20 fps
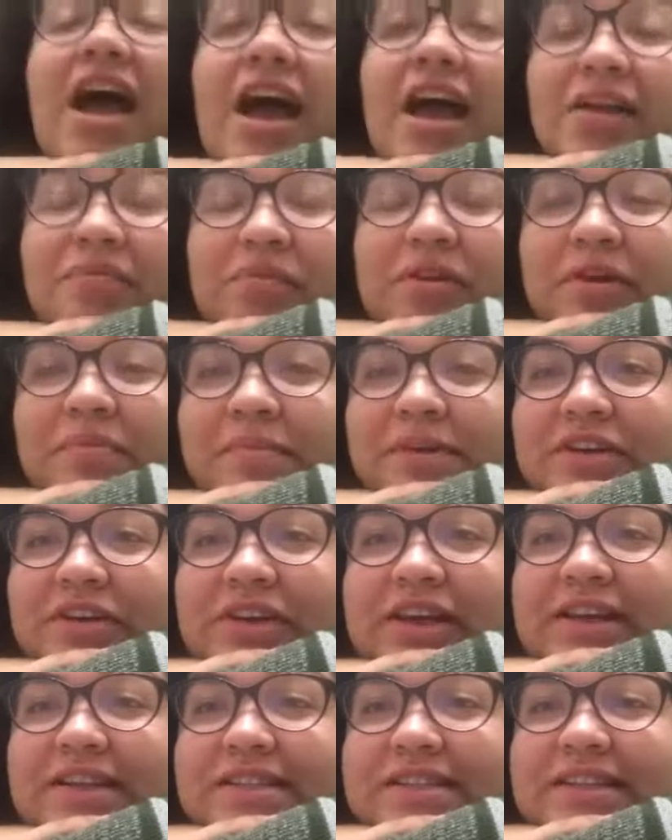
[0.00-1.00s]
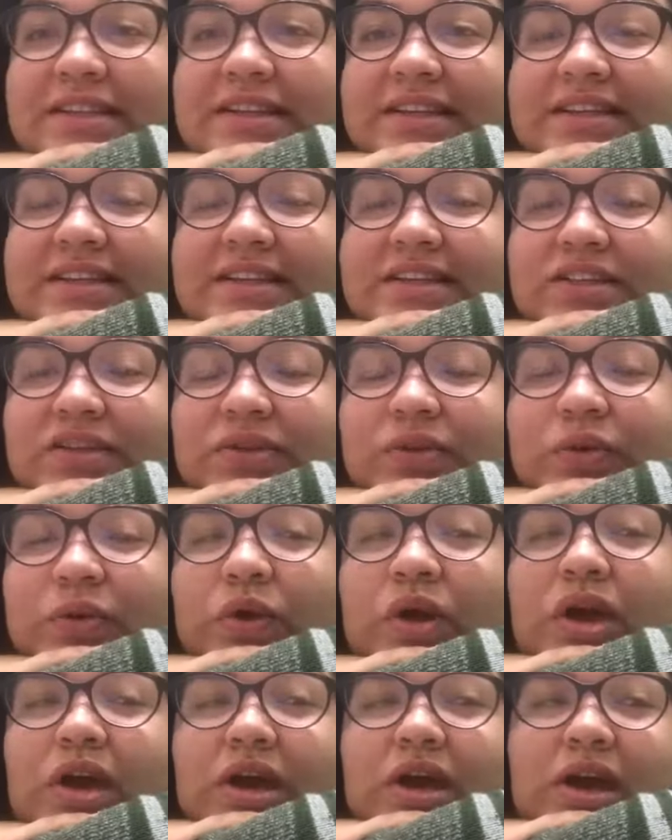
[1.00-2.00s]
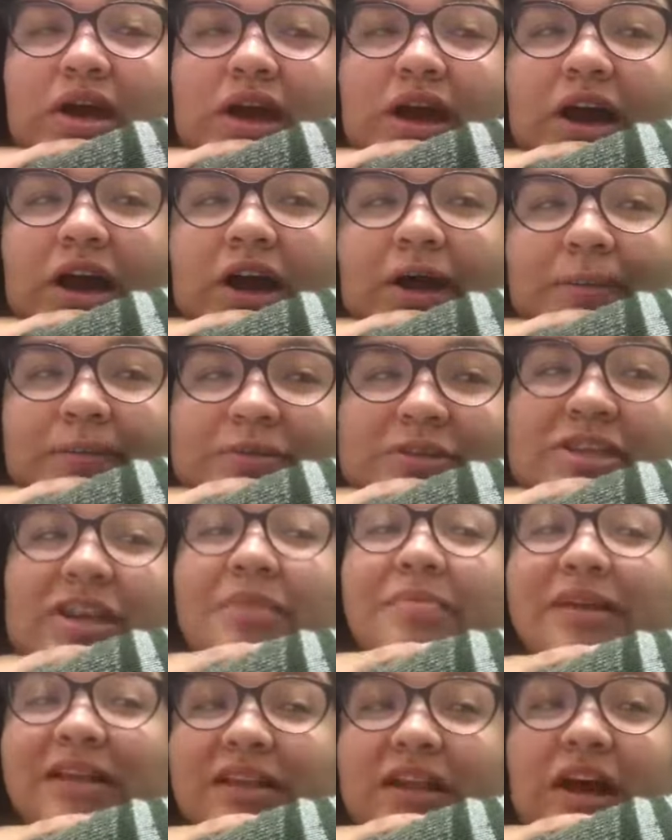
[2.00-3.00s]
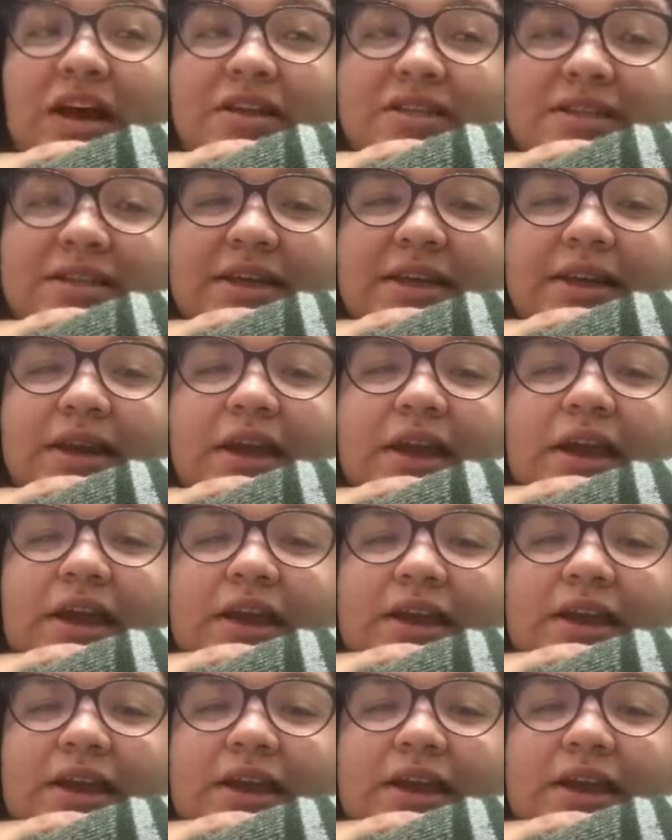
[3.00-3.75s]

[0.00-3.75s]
I recommend you guys to listen to Jamie Lawson.